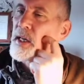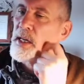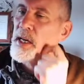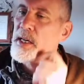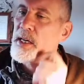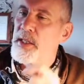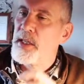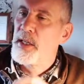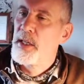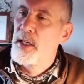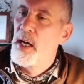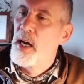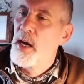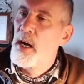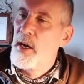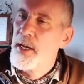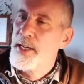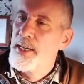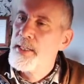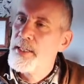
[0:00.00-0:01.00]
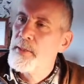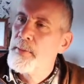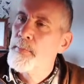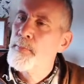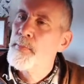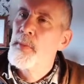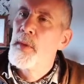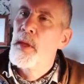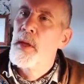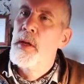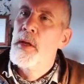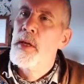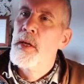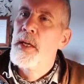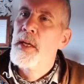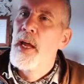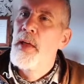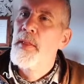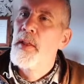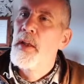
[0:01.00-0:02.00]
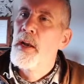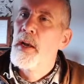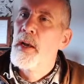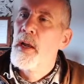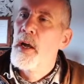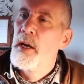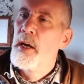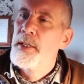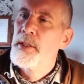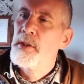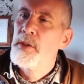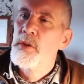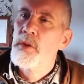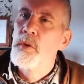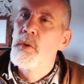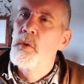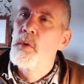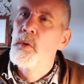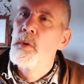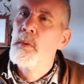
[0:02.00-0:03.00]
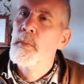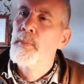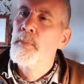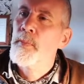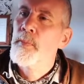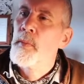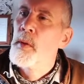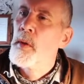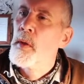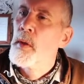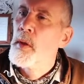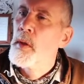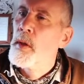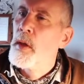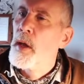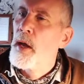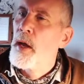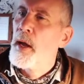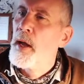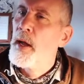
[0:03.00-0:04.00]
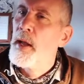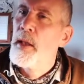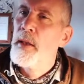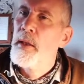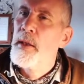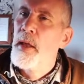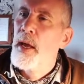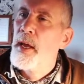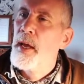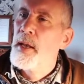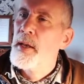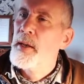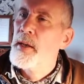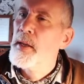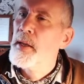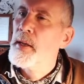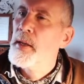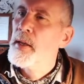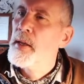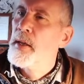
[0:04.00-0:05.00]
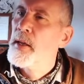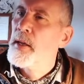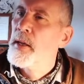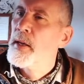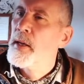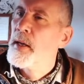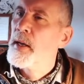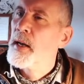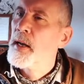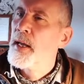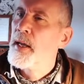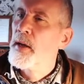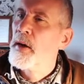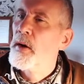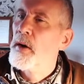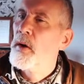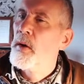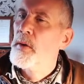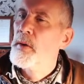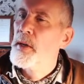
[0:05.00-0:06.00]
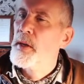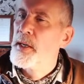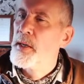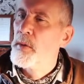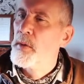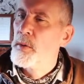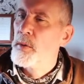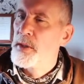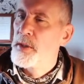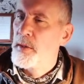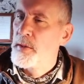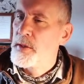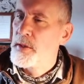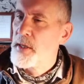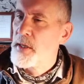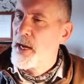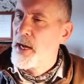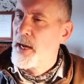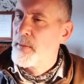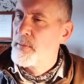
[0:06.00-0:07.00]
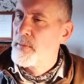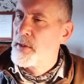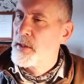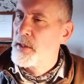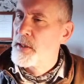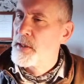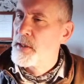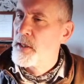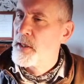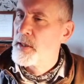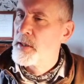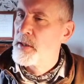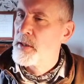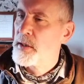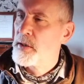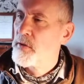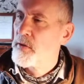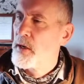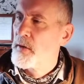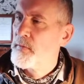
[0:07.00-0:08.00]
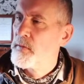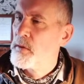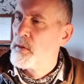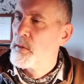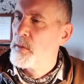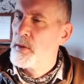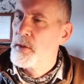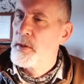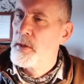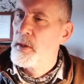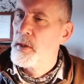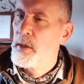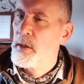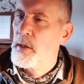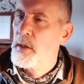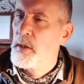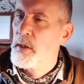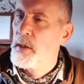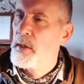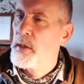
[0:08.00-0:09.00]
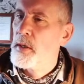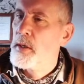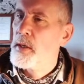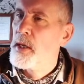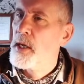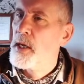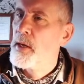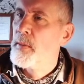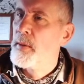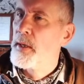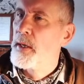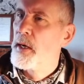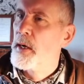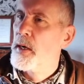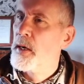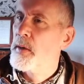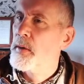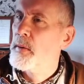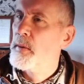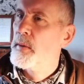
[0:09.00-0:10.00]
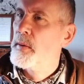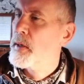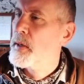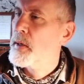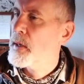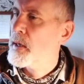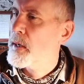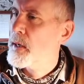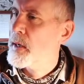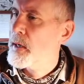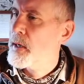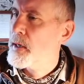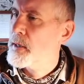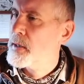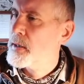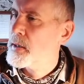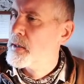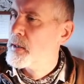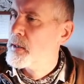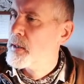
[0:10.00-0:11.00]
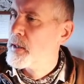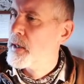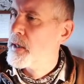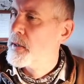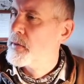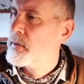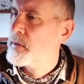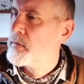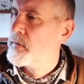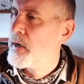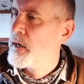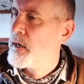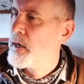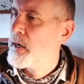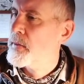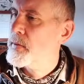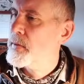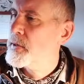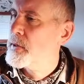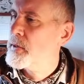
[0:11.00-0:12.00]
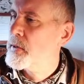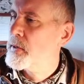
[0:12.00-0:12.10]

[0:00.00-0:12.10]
as a guide, get the line tool, and then click on, and it auto snaps, and it's nice and straightforward. There we go, and it kind of goes around,